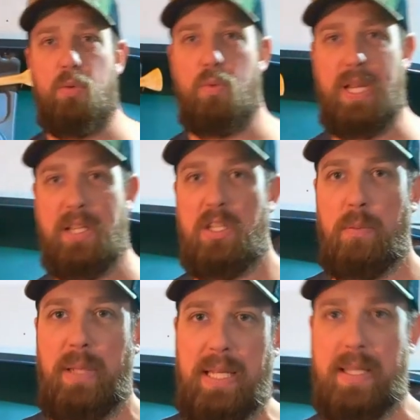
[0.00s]

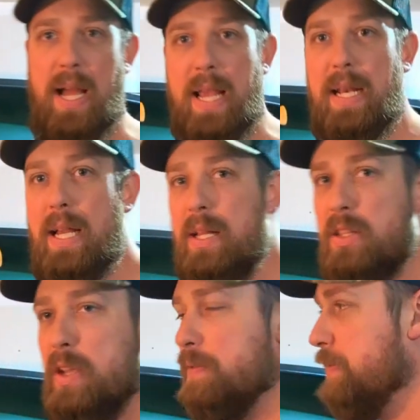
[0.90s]
reasonably tight
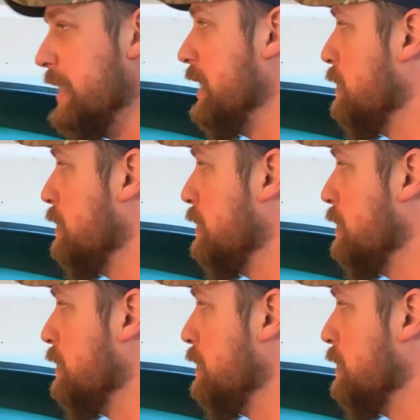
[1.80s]
to fit in the